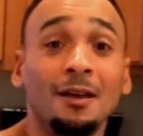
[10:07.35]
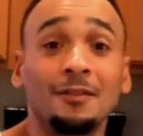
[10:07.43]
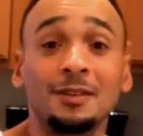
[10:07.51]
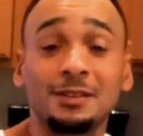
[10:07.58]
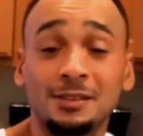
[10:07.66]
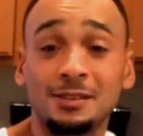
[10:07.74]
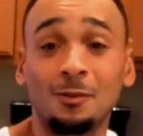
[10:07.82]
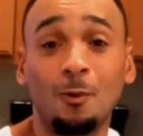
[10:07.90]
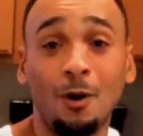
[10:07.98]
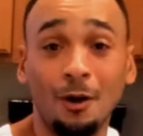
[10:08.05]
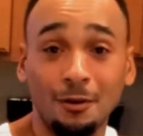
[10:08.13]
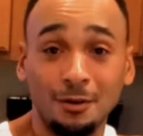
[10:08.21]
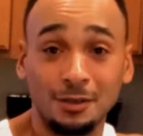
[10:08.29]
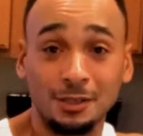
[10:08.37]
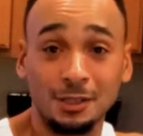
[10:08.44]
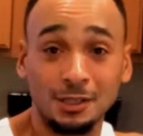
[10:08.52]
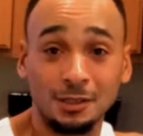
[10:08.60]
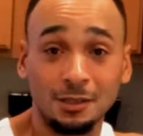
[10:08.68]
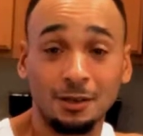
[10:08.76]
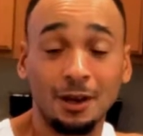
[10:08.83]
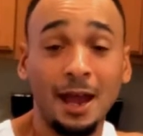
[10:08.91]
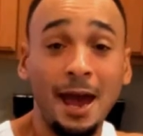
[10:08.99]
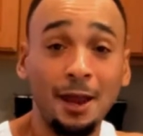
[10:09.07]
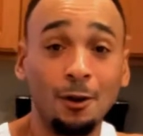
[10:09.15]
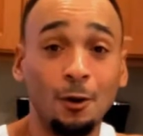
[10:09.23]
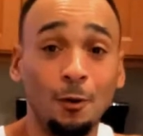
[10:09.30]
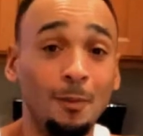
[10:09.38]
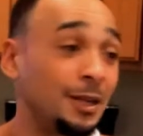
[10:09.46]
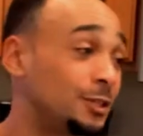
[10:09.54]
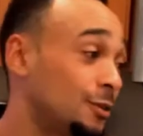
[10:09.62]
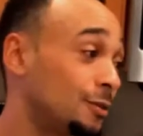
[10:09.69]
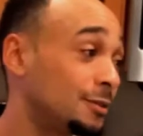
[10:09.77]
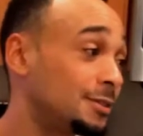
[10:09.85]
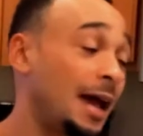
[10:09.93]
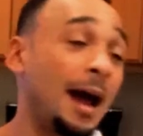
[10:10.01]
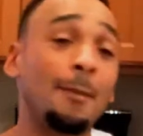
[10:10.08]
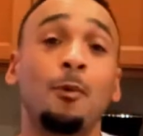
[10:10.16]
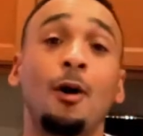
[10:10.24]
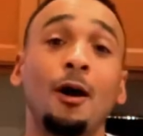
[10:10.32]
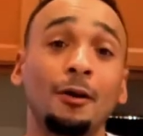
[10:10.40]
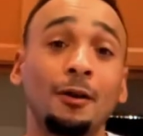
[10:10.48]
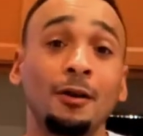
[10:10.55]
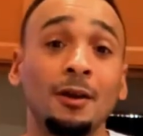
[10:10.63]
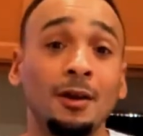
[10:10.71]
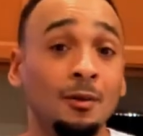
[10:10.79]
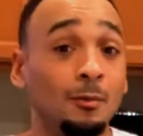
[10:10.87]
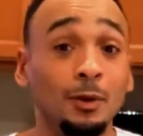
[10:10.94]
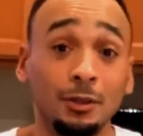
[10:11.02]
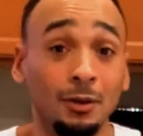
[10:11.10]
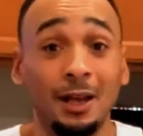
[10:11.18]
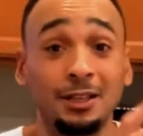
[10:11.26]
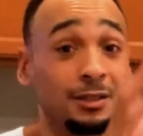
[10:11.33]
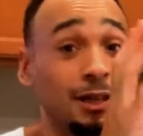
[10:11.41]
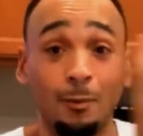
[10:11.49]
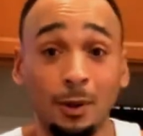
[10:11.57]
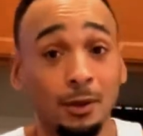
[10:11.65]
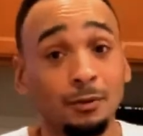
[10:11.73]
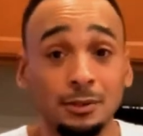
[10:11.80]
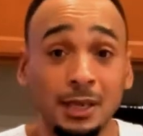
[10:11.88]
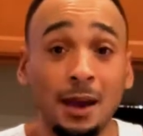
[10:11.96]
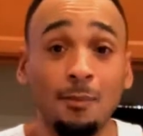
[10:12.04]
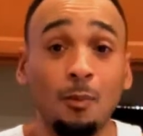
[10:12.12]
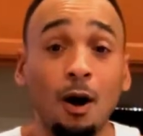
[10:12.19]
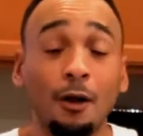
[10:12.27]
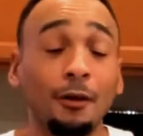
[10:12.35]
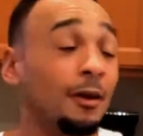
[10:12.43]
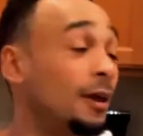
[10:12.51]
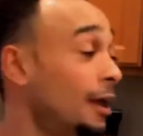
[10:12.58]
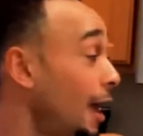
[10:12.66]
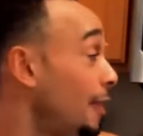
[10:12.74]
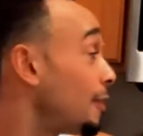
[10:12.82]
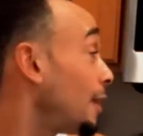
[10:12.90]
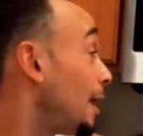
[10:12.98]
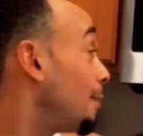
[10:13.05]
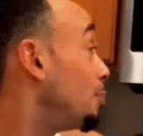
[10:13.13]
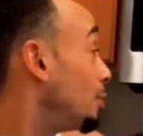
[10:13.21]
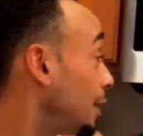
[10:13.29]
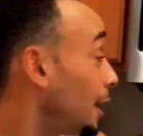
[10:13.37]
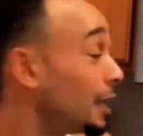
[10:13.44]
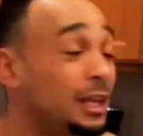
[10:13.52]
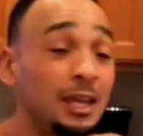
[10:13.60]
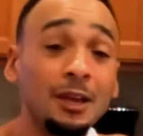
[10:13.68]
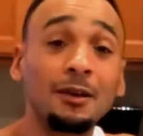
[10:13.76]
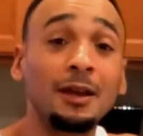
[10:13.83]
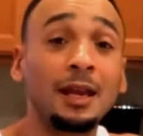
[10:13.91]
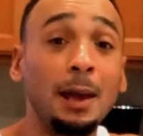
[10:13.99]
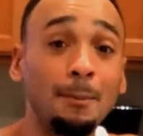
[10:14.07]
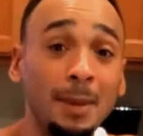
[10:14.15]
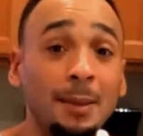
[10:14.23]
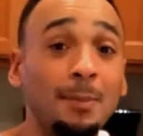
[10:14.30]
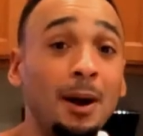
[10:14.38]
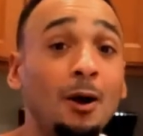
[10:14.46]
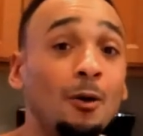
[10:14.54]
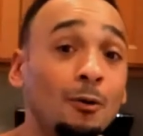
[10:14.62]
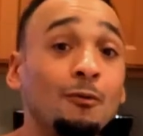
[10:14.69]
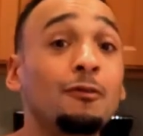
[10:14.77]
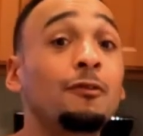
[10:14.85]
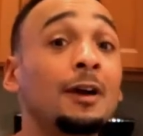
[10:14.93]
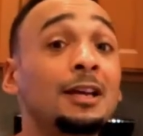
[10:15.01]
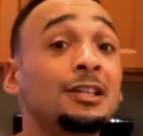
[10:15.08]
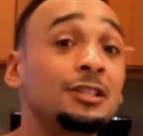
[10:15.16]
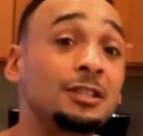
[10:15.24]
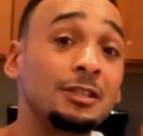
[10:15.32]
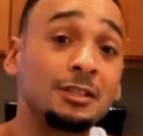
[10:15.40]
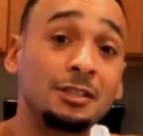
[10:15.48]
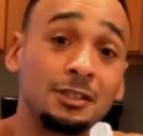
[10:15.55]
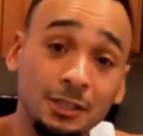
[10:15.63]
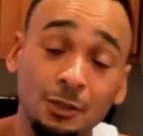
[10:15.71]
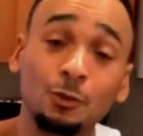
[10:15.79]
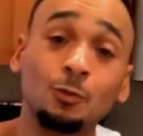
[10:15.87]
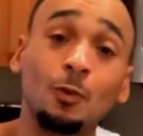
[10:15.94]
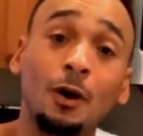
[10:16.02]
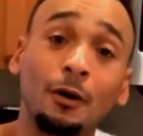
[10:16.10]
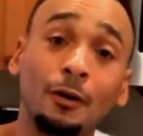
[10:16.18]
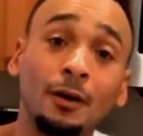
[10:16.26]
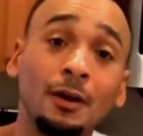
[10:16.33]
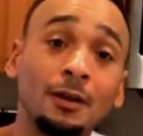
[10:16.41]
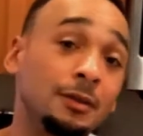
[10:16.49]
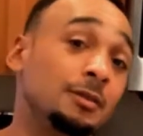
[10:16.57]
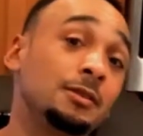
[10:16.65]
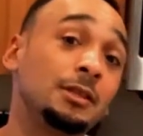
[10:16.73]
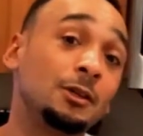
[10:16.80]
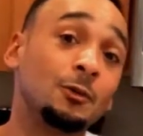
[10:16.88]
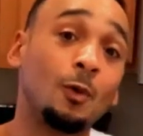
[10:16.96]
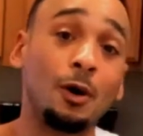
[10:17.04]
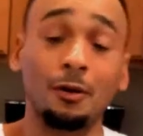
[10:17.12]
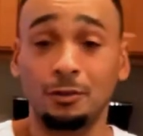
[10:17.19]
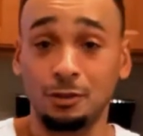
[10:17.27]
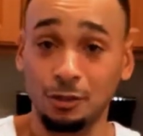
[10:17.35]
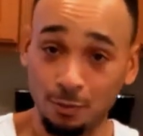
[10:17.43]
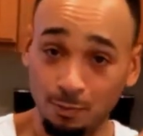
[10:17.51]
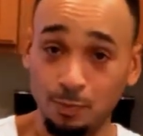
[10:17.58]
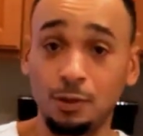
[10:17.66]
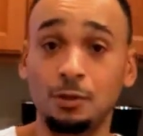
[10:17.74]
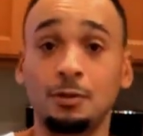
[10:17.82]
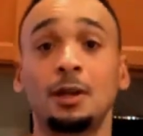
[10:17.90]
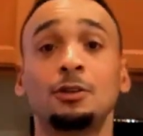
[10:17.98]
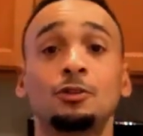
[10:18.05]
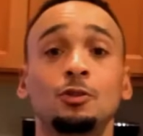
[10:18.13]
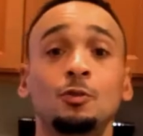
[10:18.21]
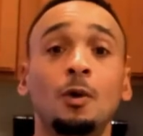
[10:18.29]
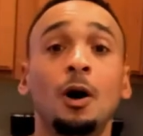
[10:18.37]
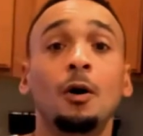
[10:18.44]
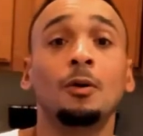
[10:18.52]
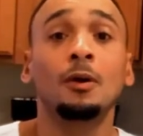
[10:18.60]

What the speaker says: This is a water distiller at home. I turn tap water with I just got regular tap water, and then I put it in here and I make my own fresh distilled water. Distilled water is just pure H2O.